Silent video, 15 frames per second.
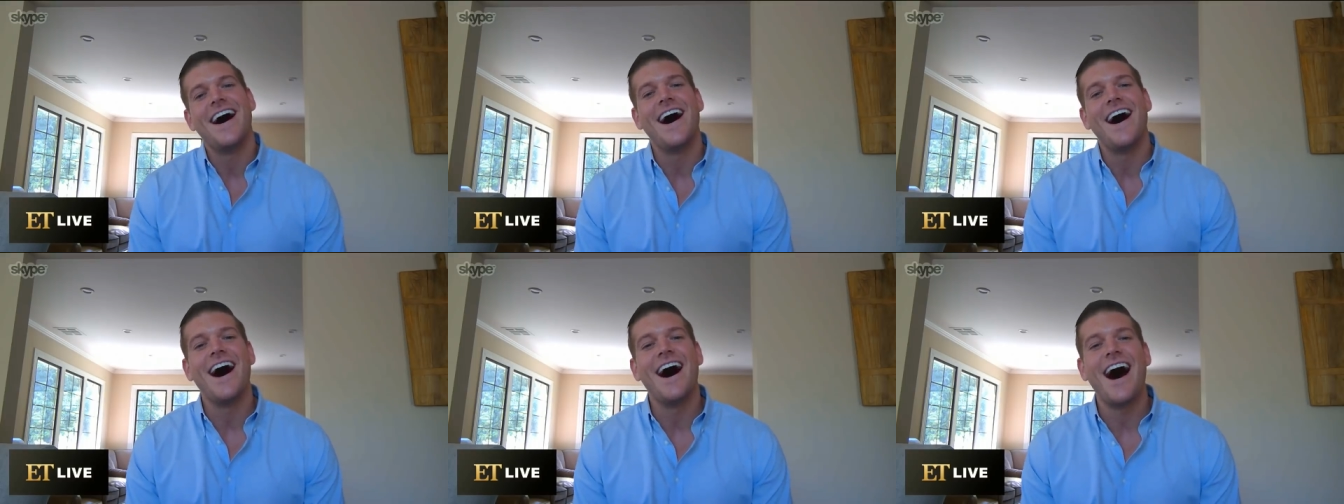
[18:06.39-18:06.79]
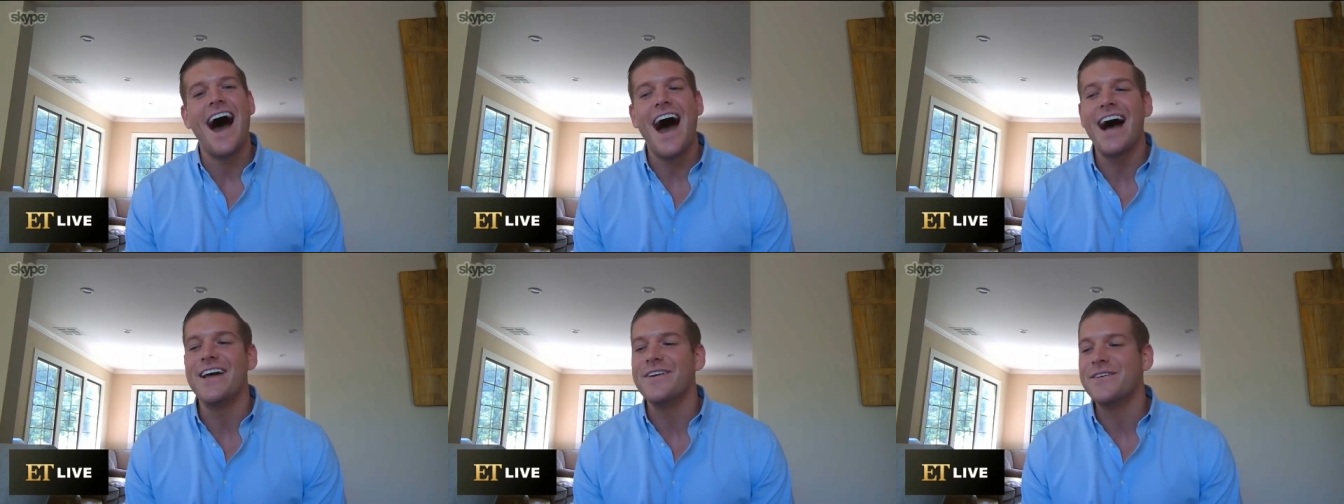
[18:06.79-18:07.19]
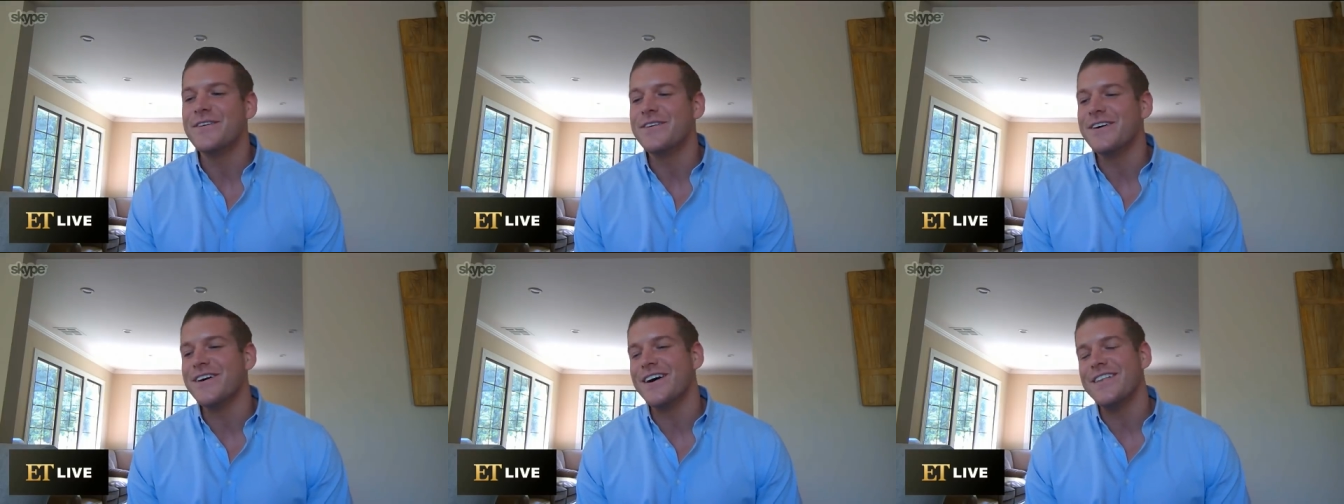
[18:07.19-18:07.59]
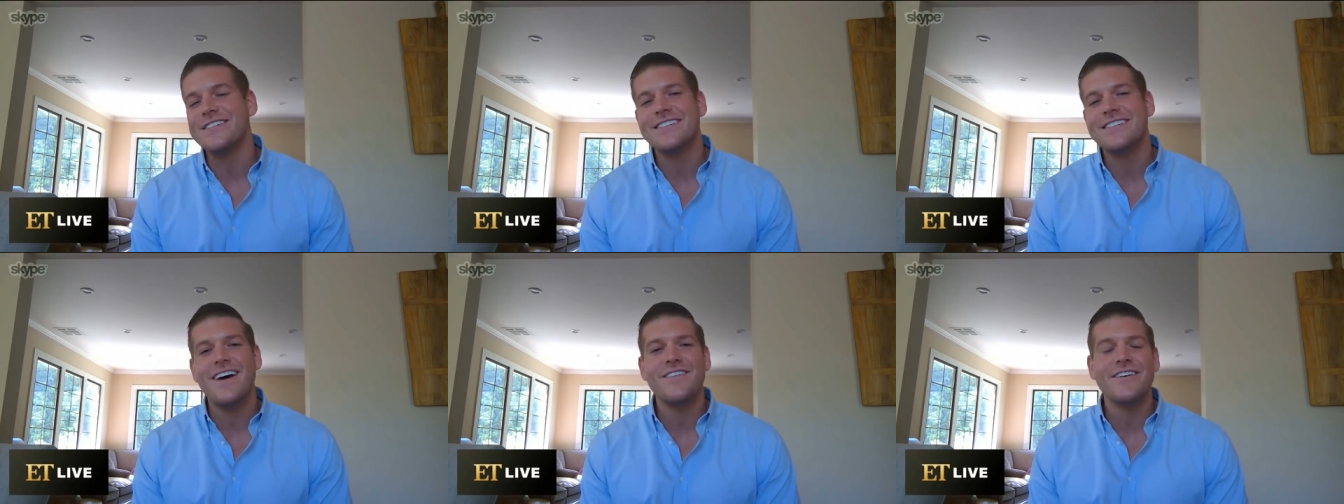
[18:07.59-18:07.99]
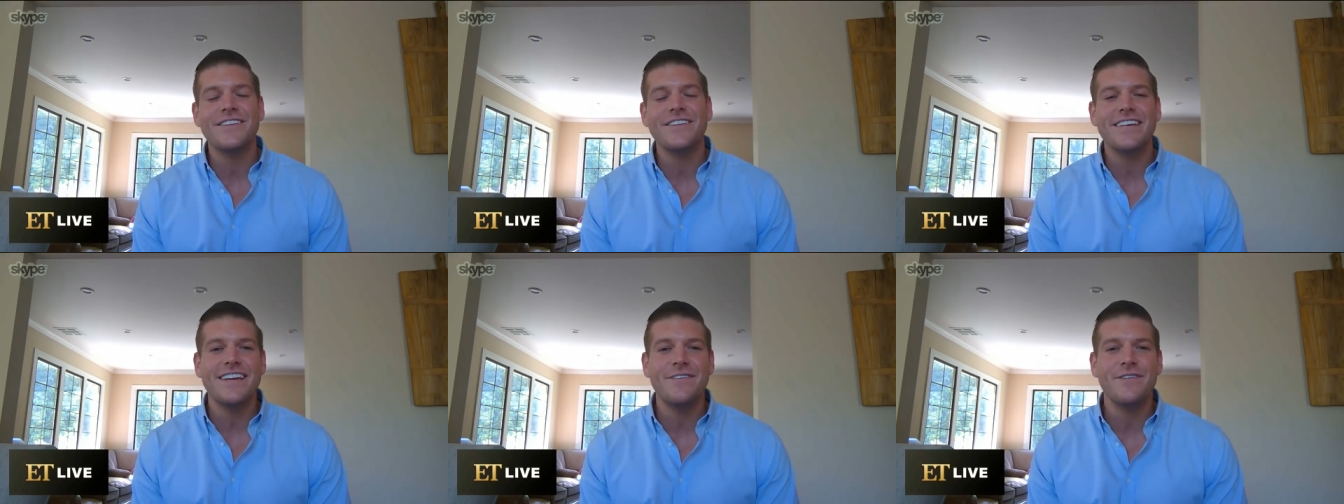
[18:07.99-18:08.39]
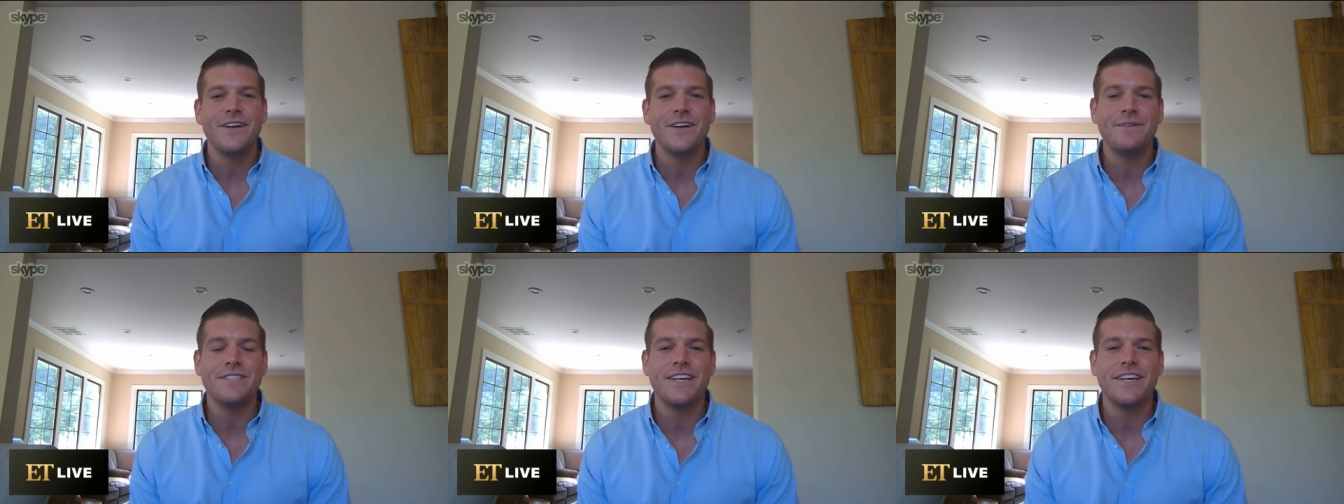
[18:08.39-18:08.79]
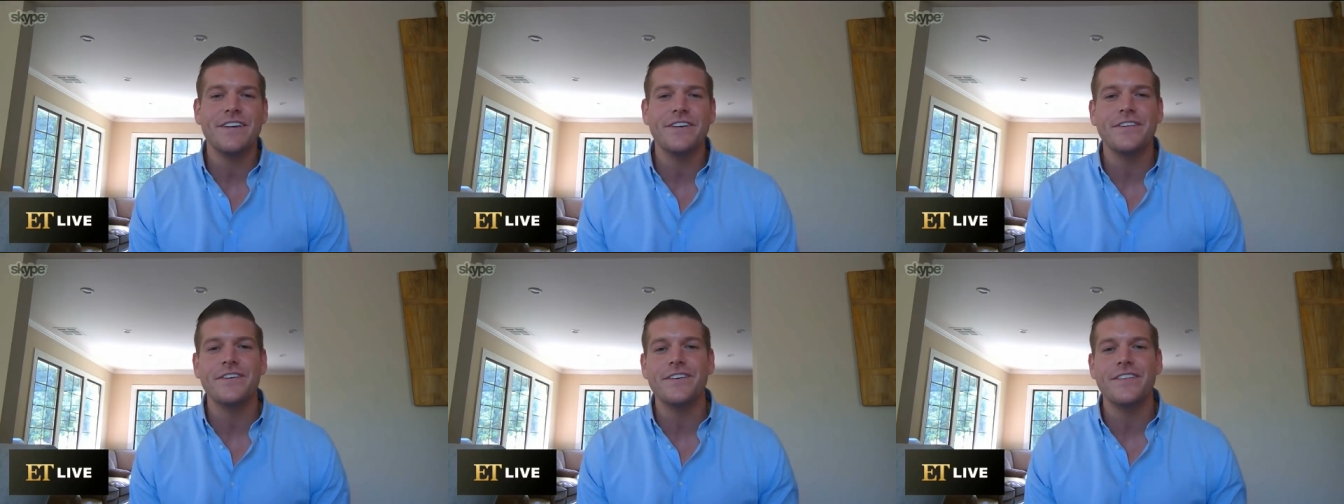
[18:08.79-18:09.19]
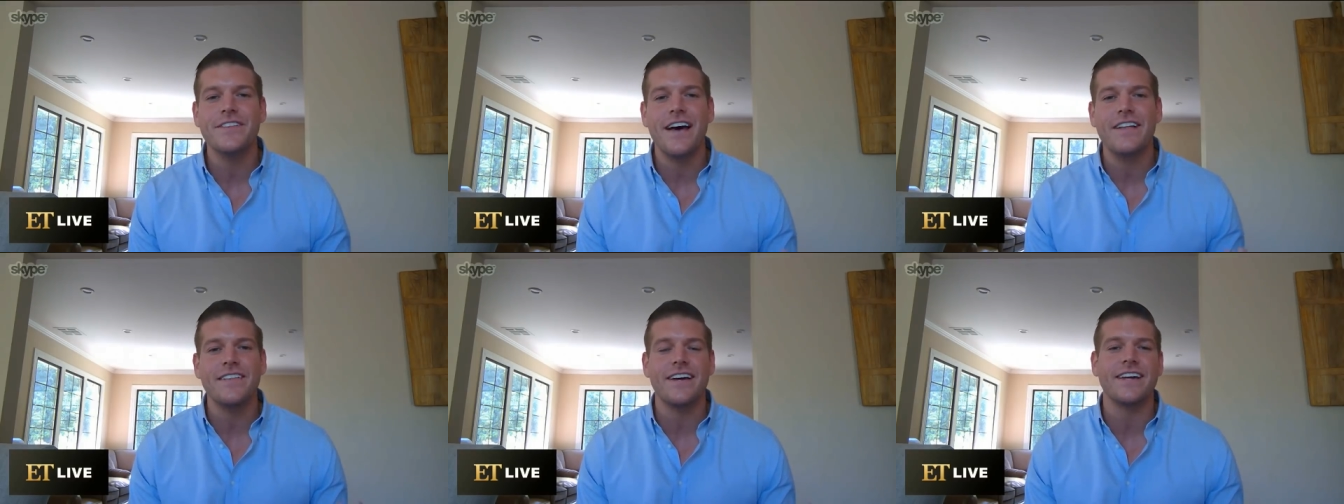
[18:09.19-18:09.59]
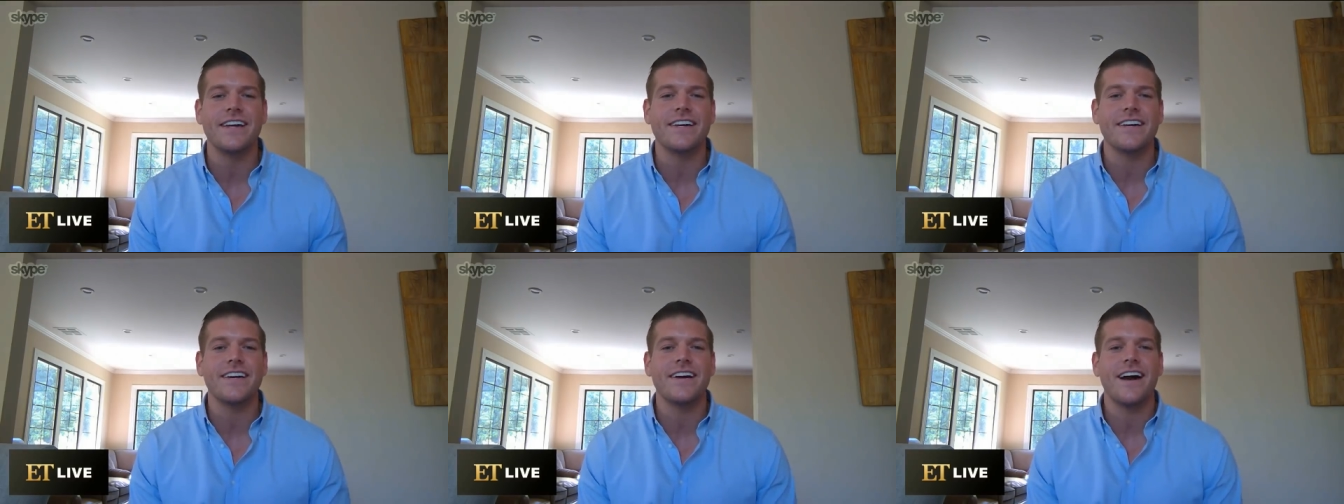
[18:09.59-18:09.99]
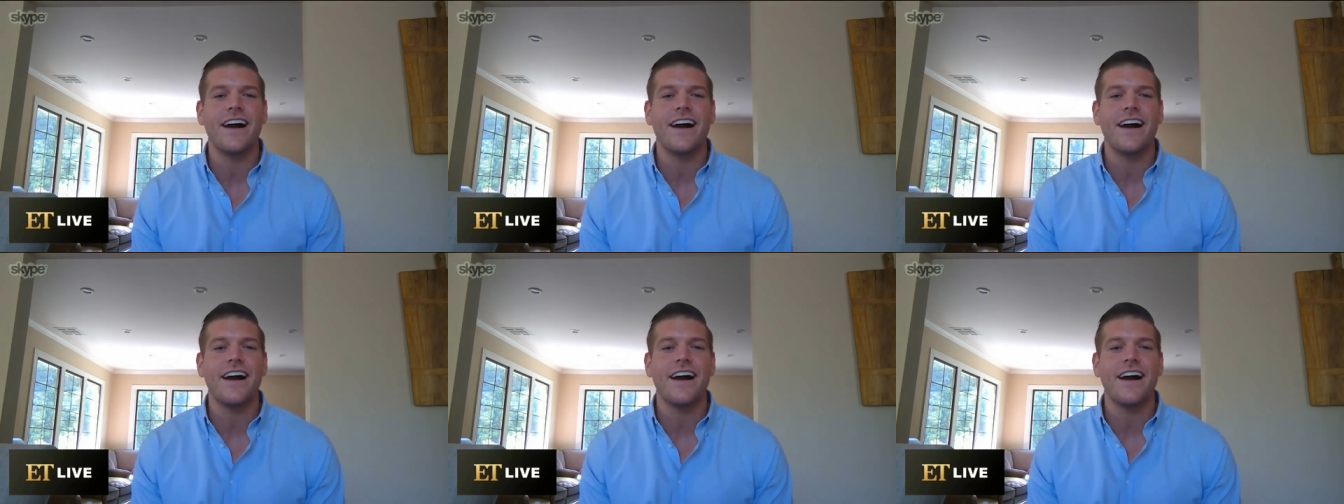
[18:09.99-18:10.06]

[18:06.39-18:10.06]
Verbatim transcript: Uh, I don't, there's not really anyone in particular that like,